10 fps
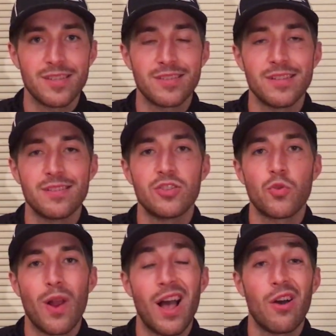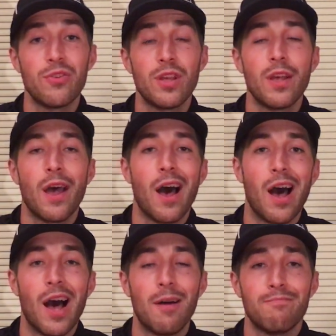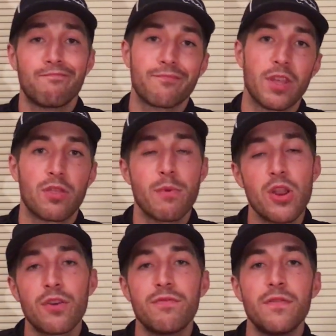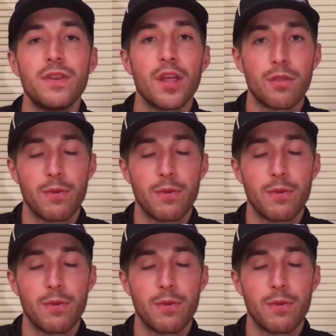distance is around 350 to